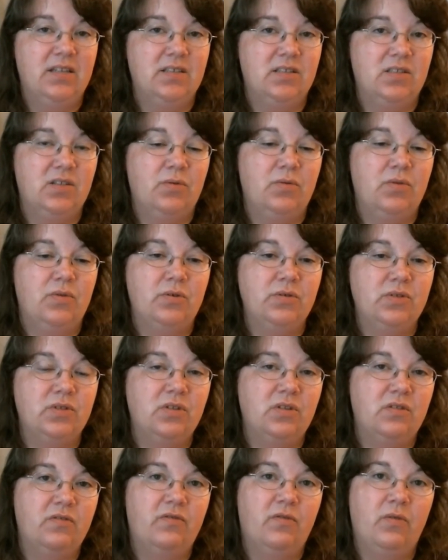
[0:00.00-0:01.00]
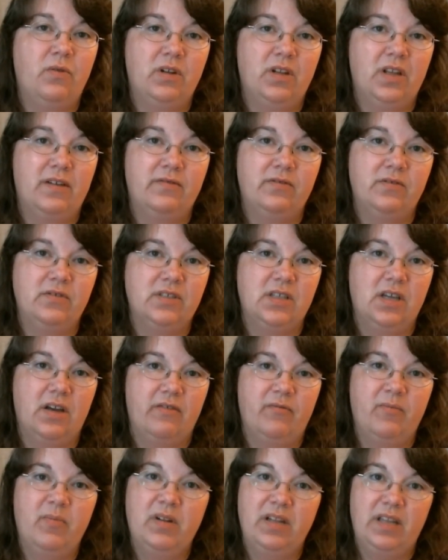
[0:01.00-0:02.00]
So, those are the four levels
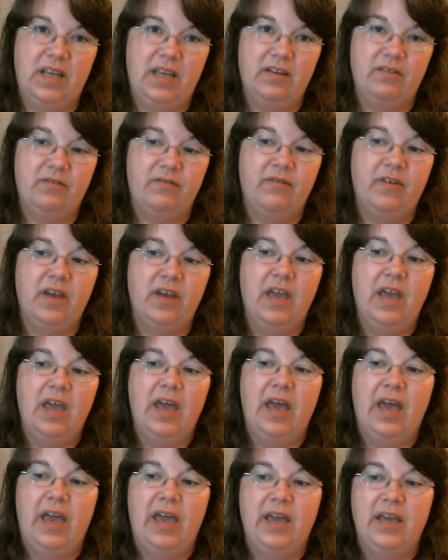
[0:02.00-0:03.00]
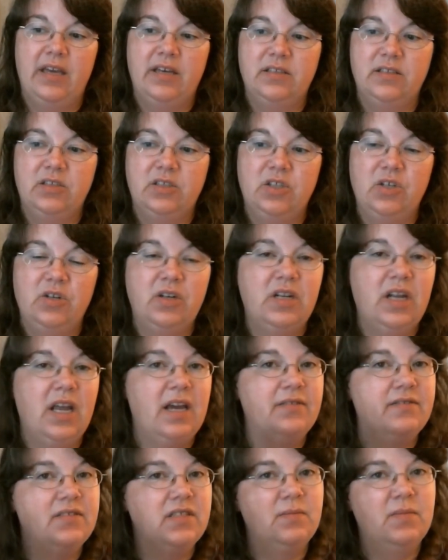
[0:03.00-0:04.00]
of belief. And you can
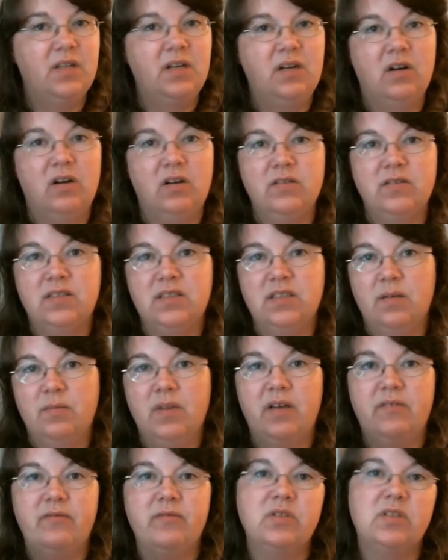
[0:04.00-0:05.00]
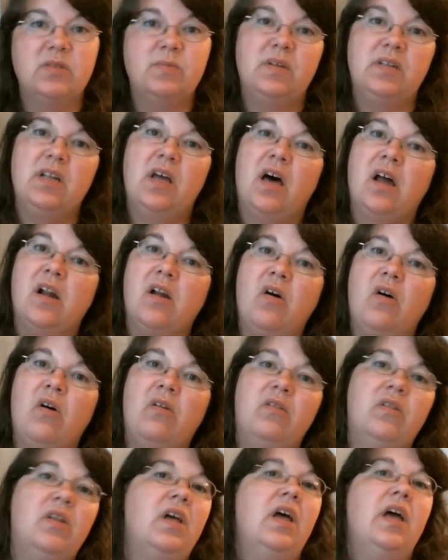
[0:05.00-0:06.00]
have something on some levels, but not
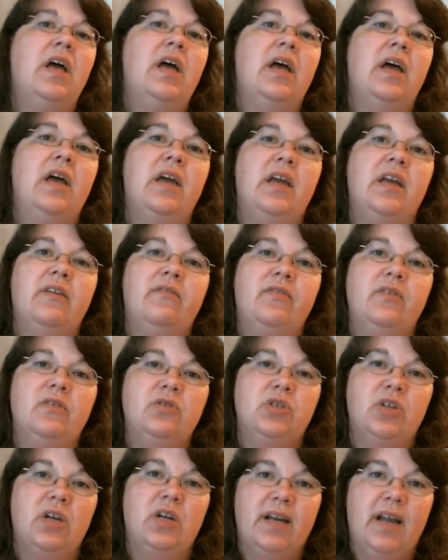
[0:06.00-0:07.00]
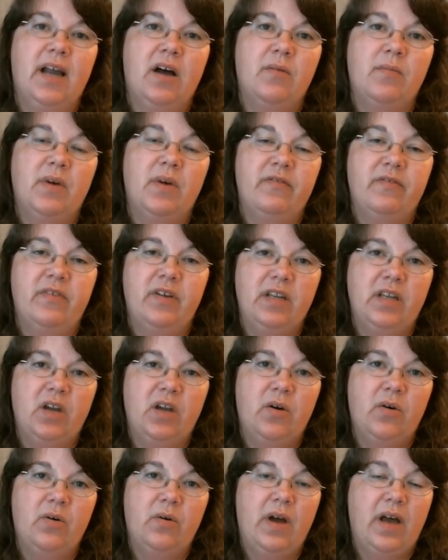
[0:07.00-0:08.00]
all if you check out my
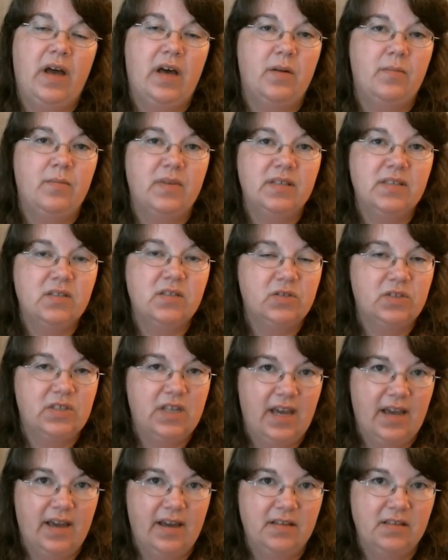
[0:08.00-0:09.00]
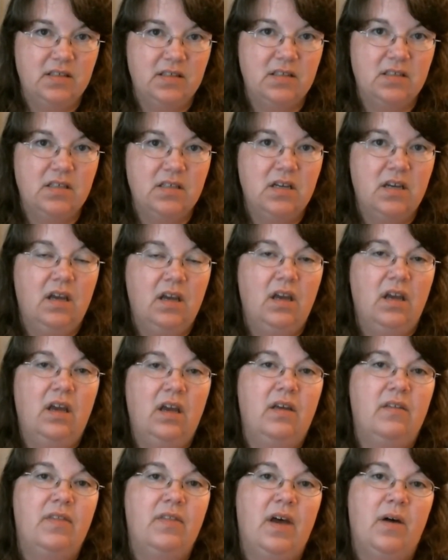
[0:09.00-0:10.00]
video, How to Muscle Test,
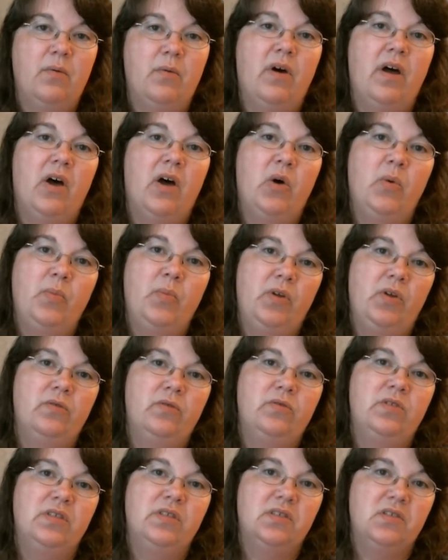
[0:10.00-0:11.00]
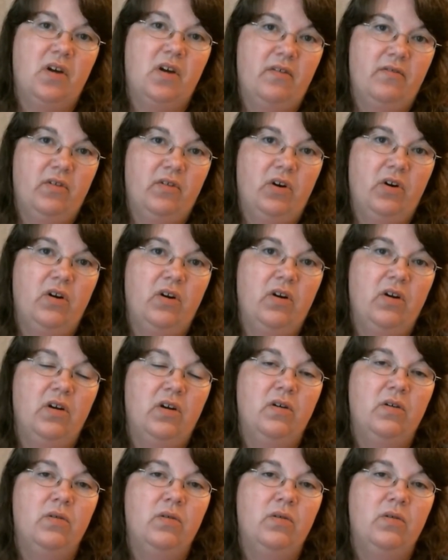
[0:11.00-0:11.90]
that will help you discover